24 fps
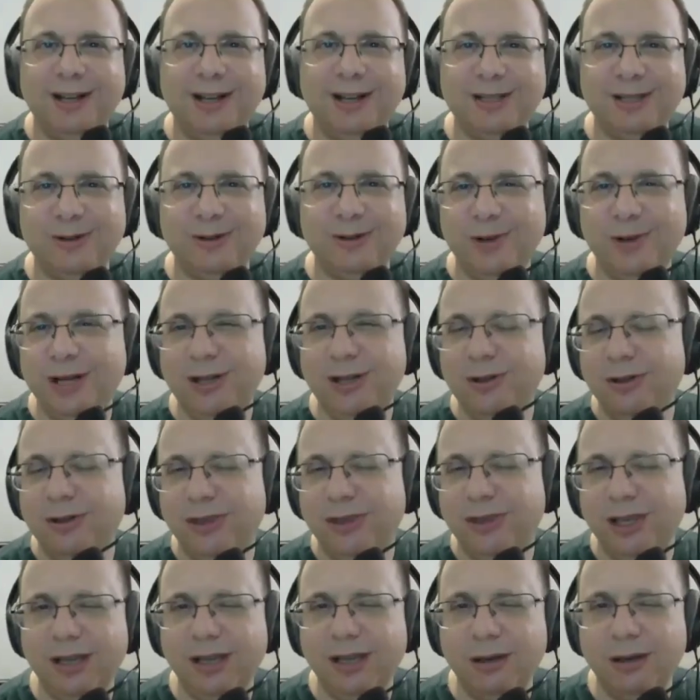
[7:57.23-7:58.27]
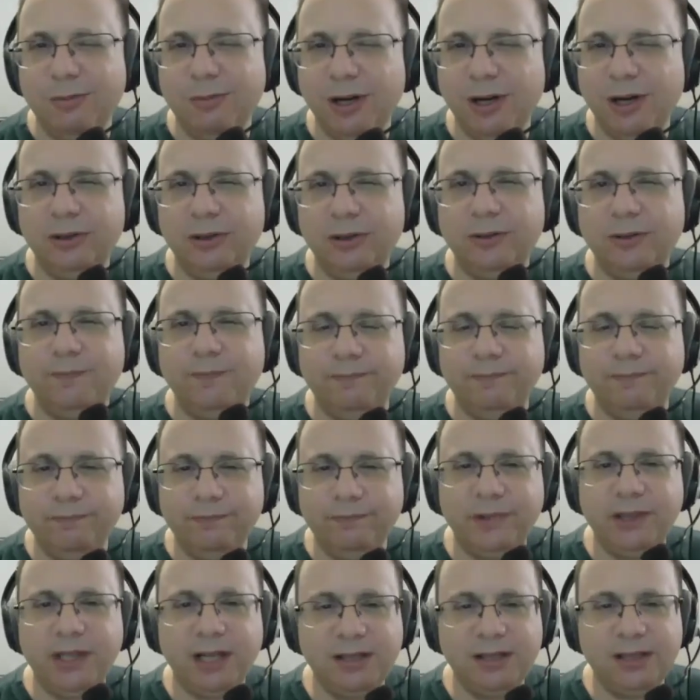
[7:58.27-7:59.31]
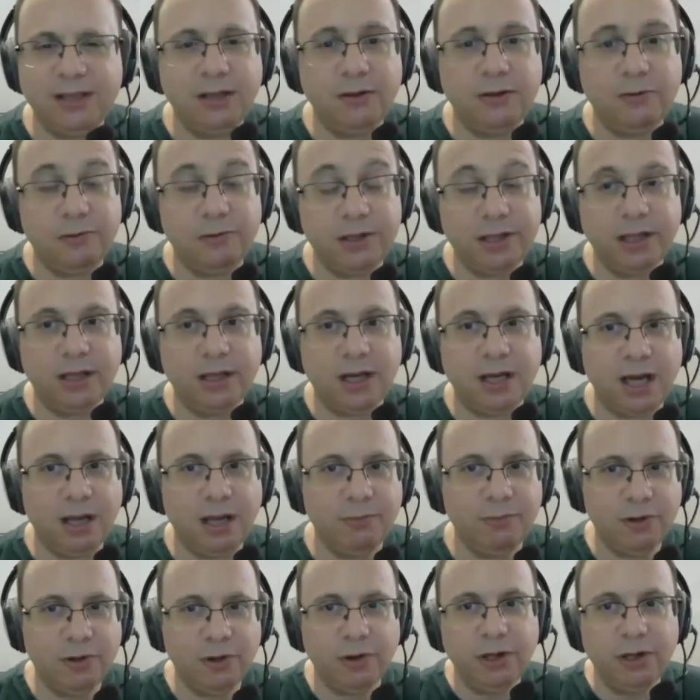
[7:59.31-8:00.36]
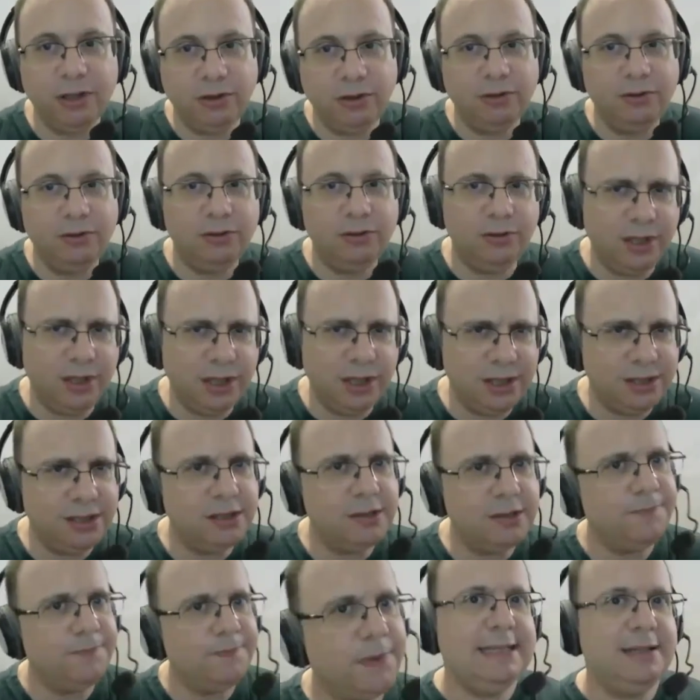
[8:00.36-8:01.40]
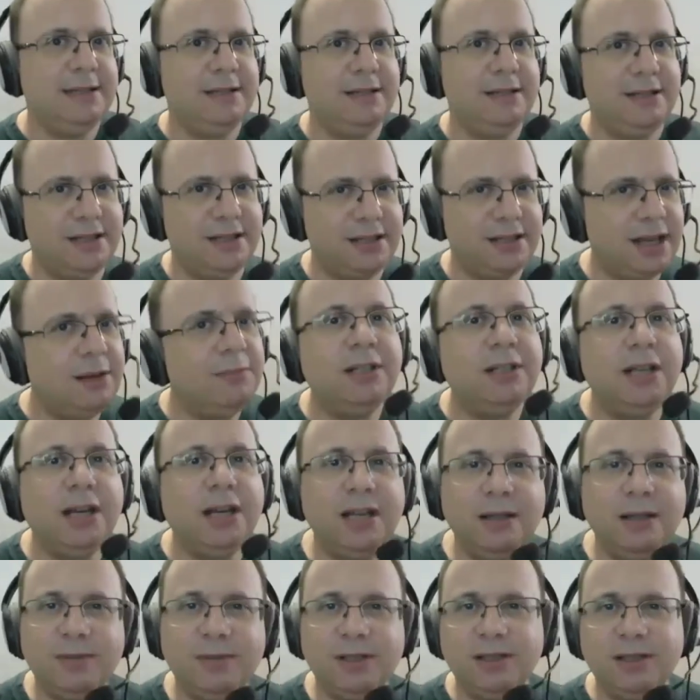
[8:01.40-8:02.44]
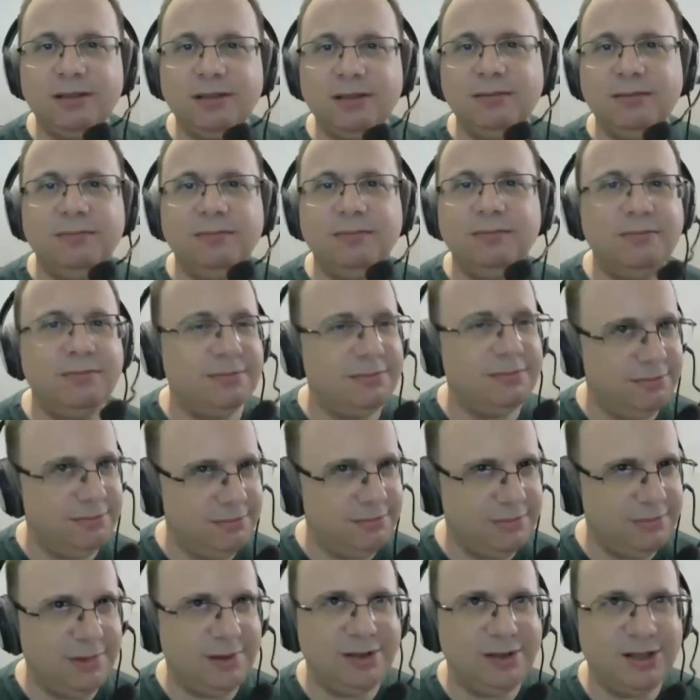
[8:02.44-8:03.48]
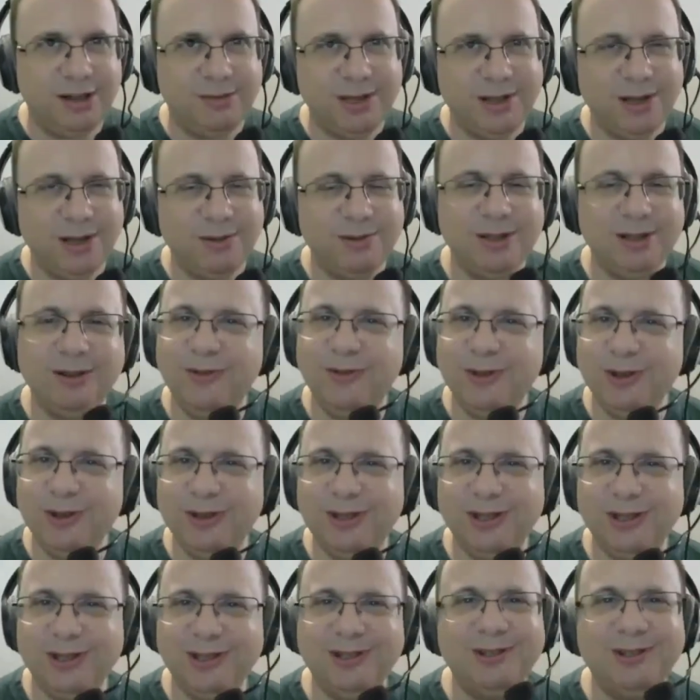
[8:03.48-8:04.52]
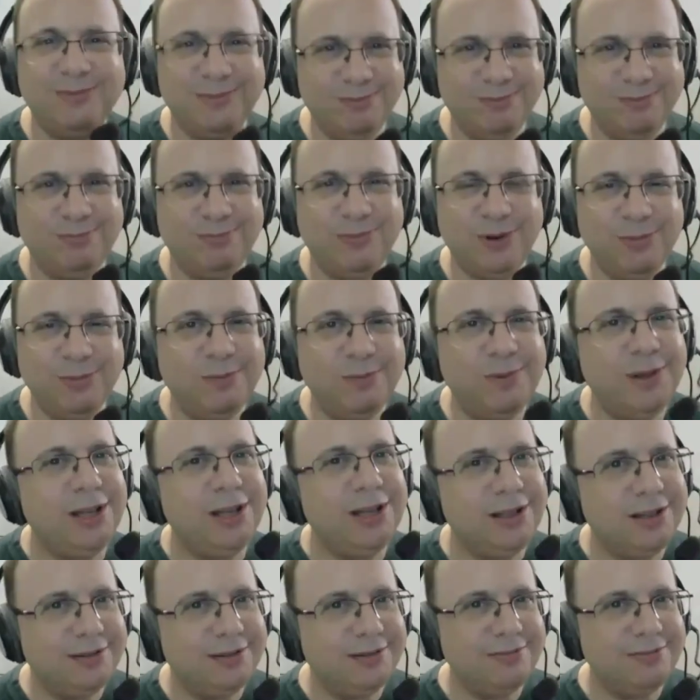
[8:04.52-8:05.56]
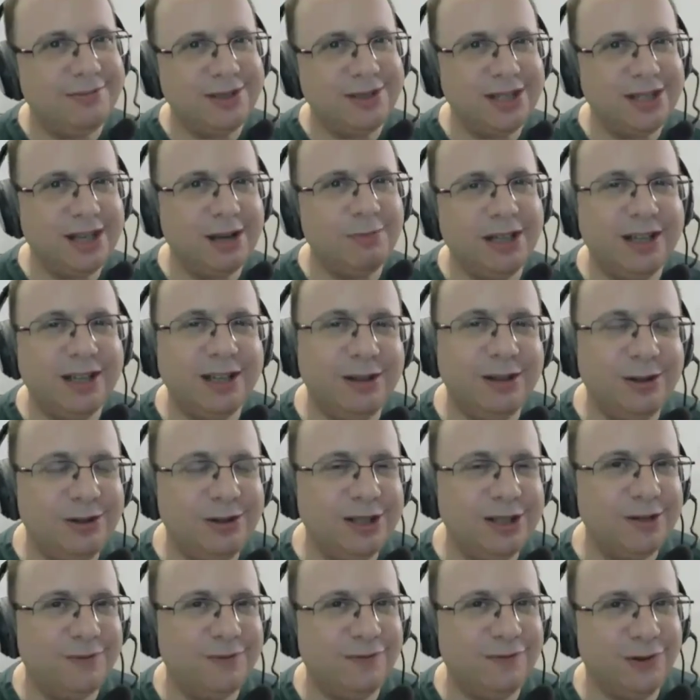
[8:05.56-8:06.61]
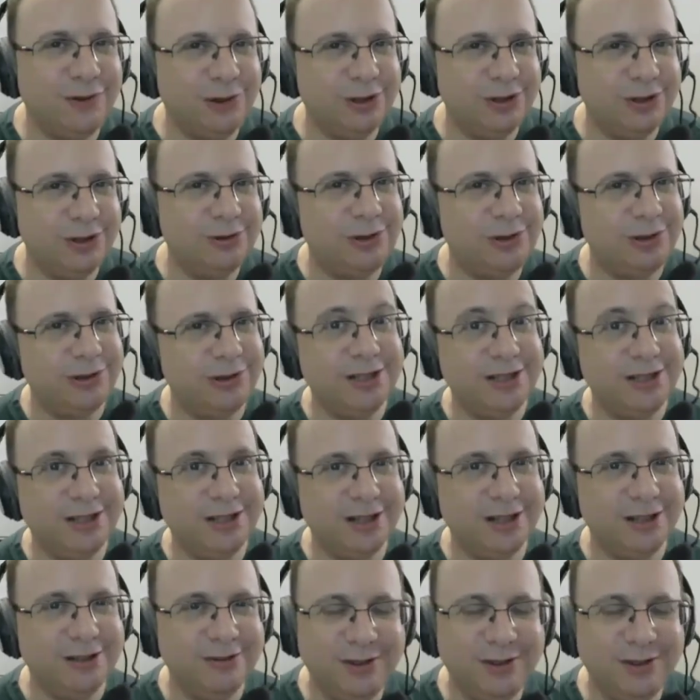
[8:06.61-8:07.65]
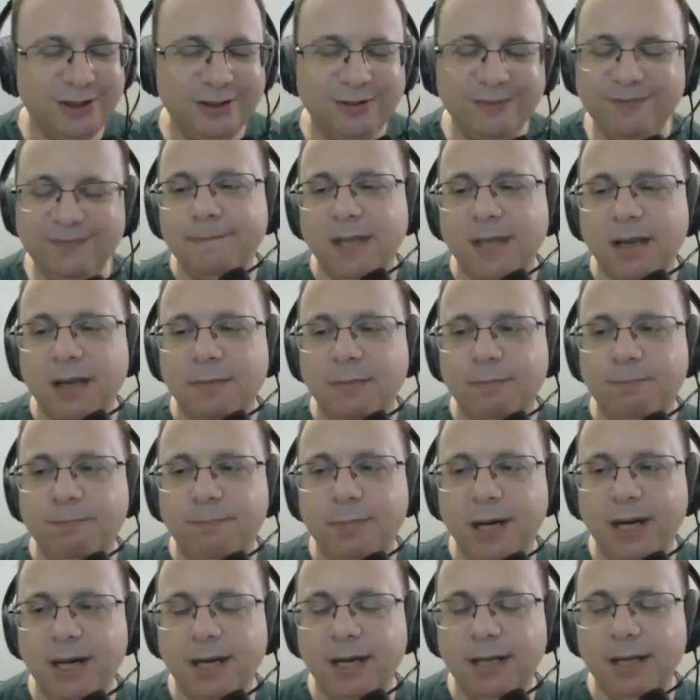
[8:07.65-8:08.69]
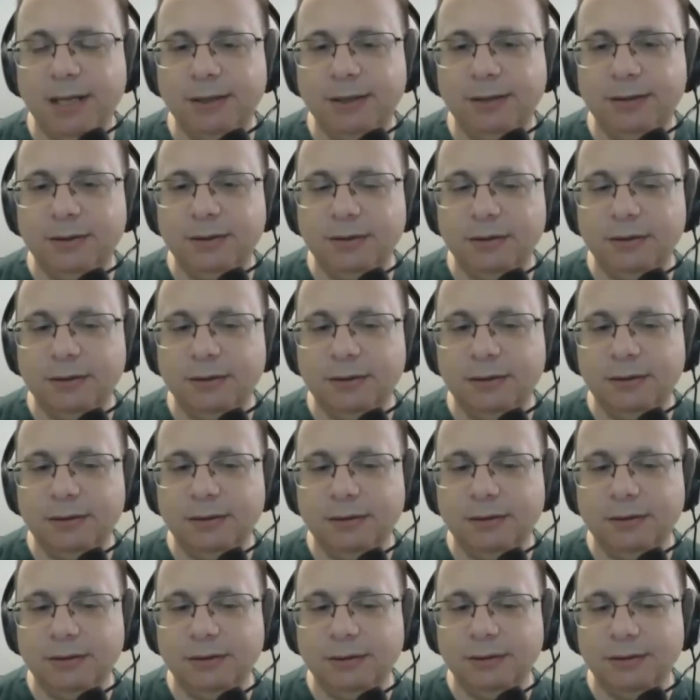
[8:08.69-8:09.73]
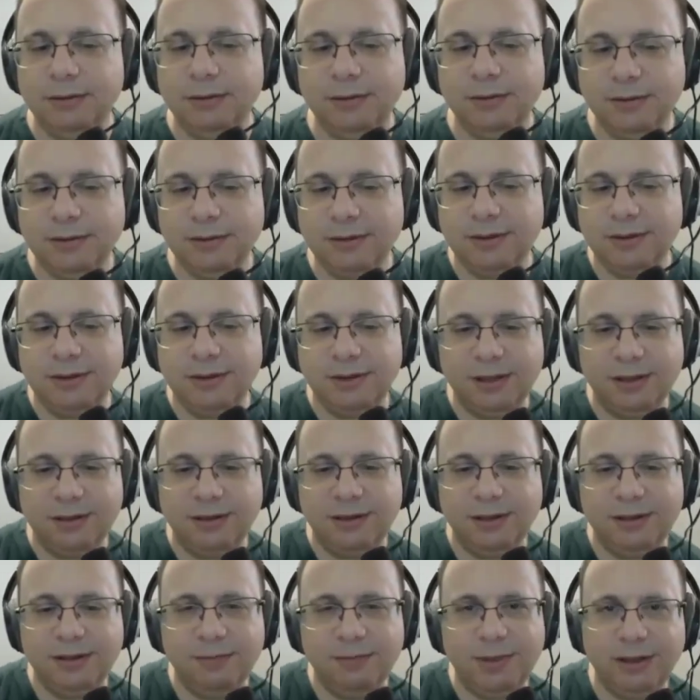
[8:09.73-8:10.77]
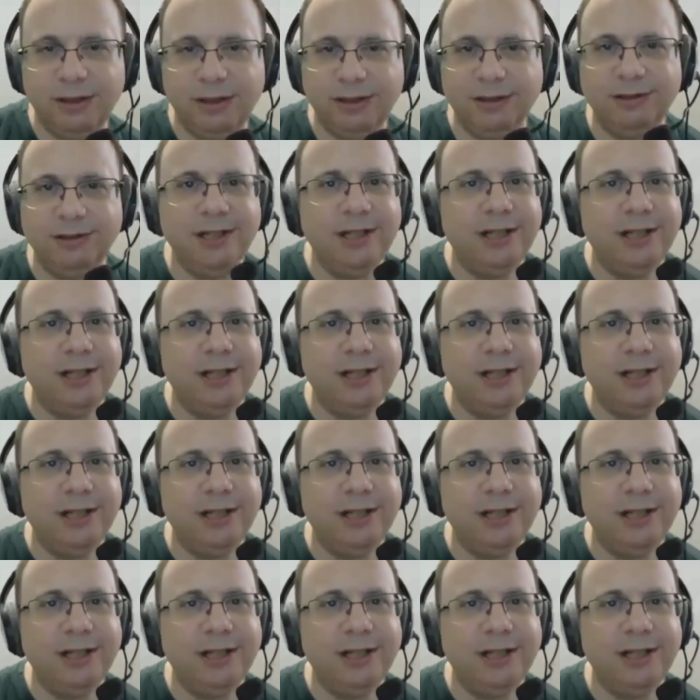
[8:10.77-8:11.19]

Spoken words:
So when you're thinking about, that's interesting, I'm going to do this, sometimes in the future, probably somebody can do this for you or instead of you, but there's a but here.